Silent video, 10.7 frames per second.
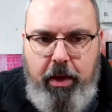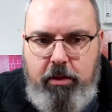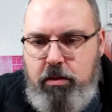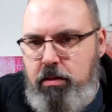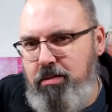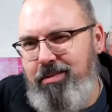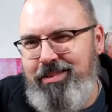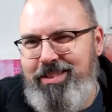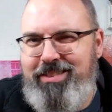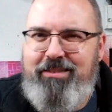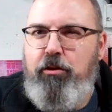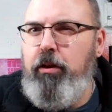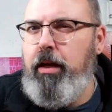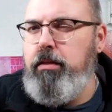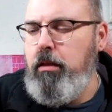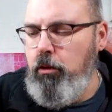that just
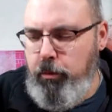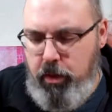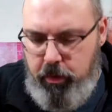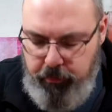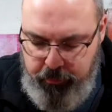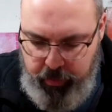creates a little bit of